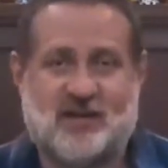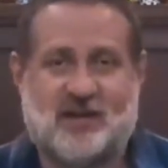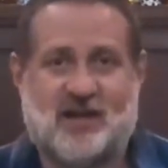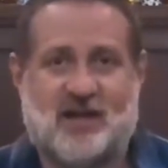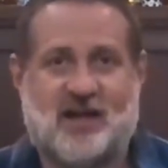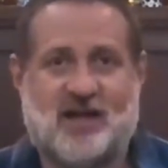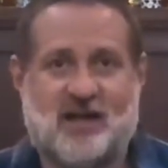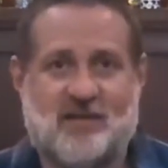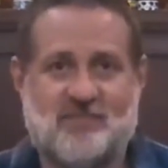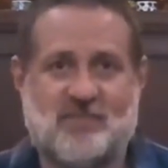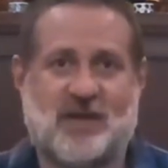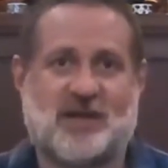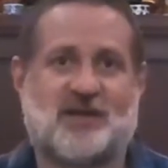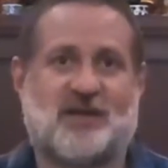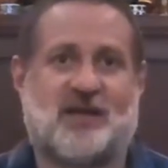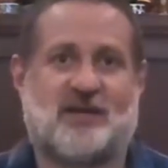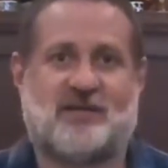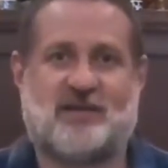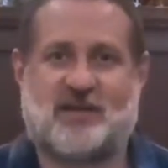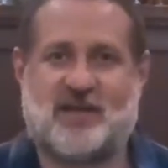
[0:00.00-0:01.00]
I
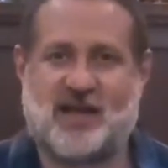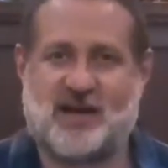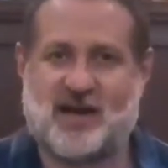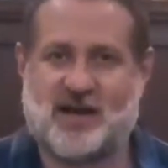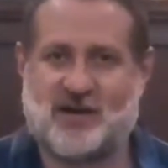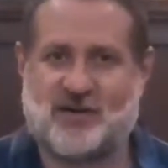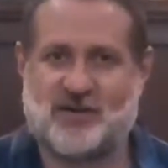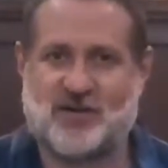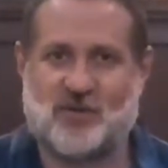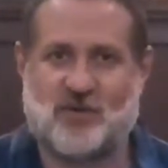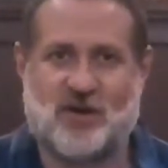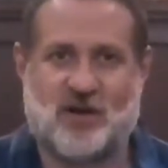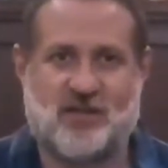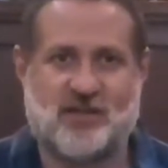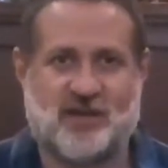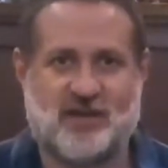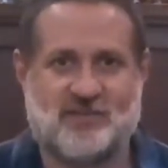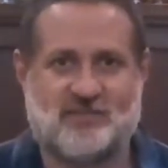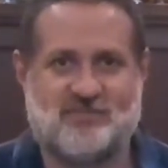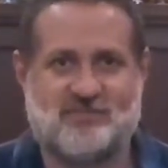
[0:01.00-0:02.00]
don't know all
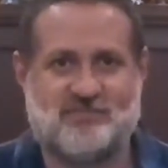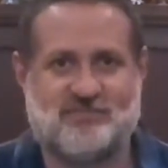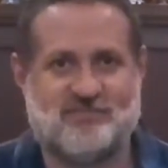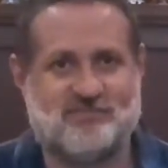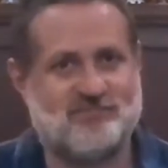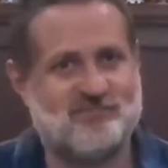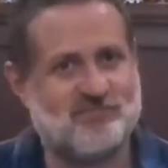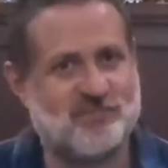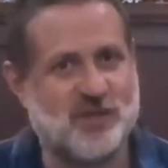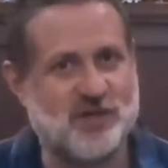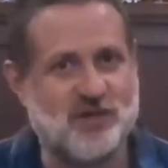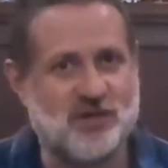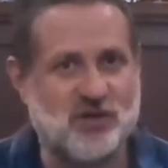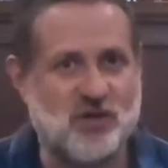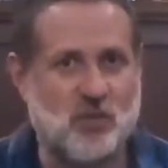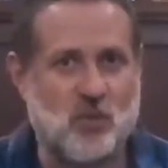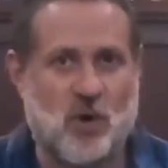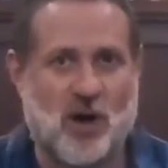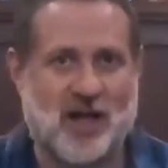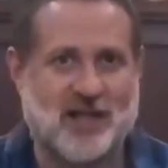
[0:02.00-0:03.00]
the
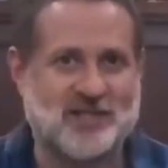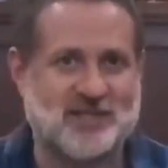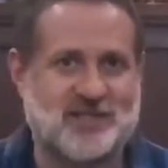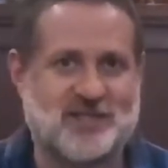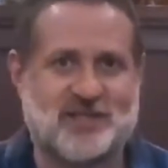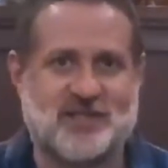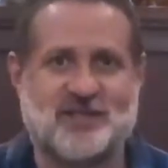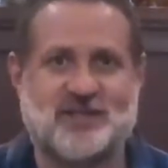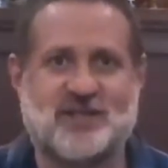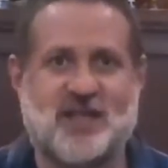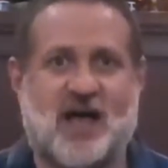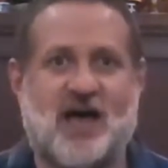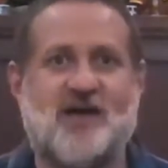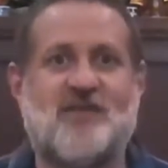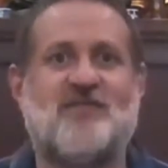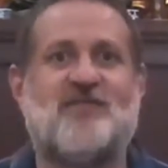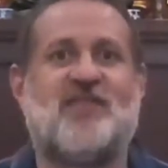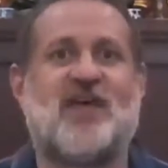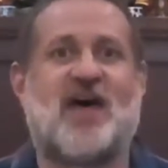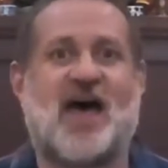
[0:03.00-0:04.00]
nuances
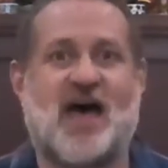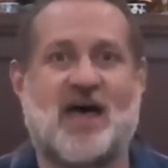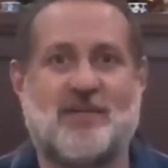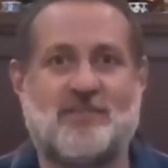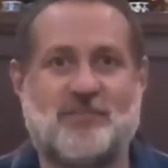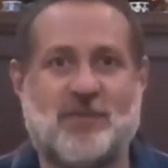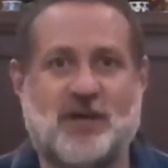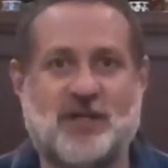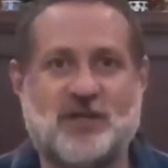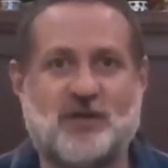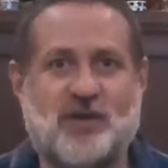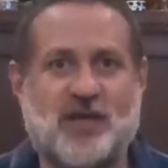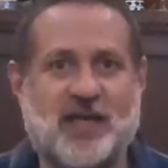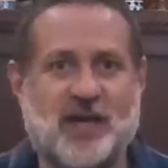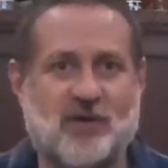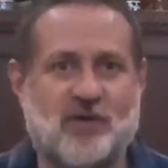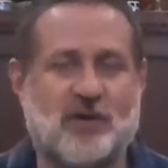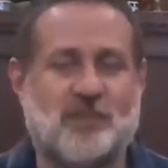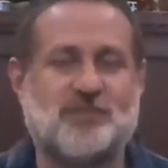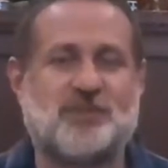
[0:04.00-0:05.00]
of that, but you
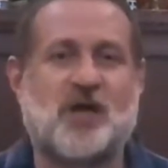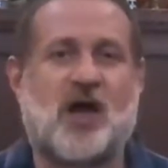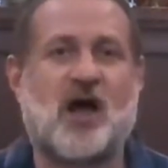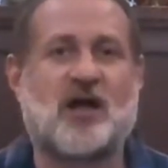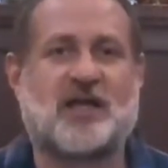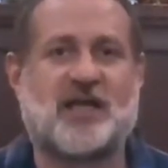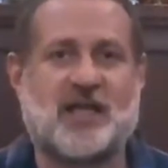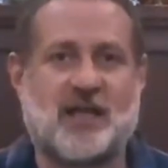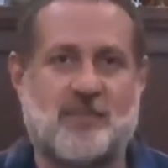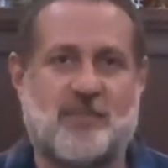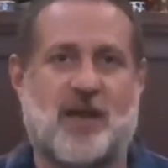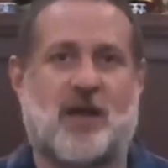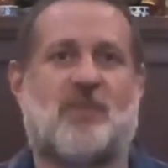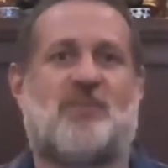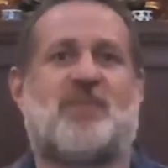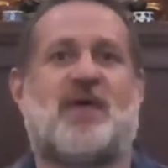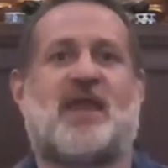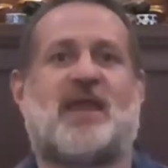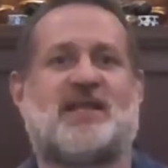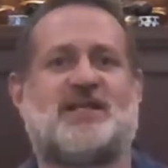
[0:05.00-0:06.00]
hear them talking
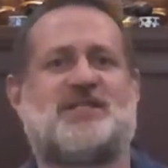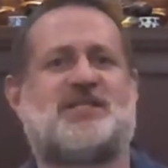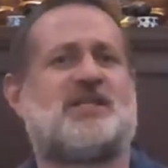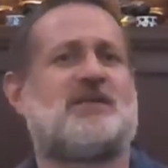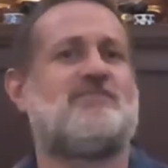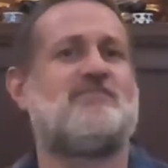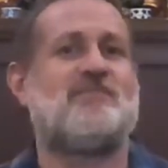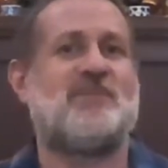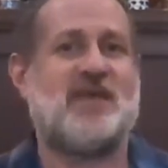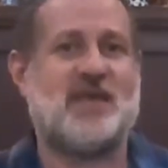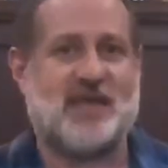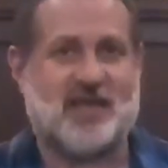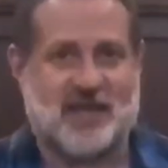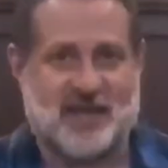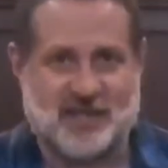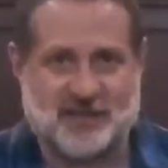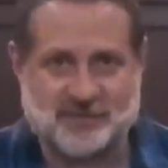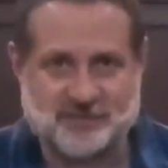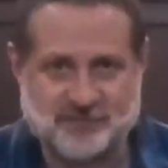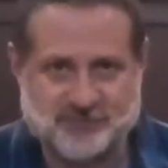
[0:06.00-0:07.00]
about that, and to me,